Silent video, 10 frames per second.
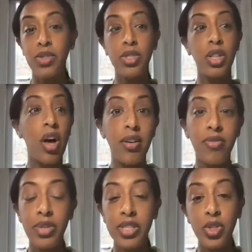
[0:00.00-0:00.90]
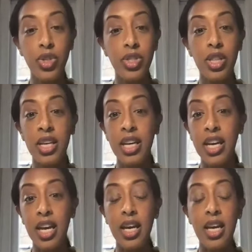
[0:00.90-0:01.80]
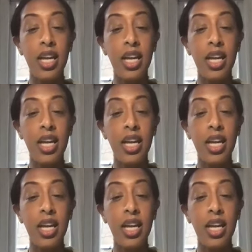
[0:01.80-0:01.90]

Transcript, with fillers: There's a lot of research linking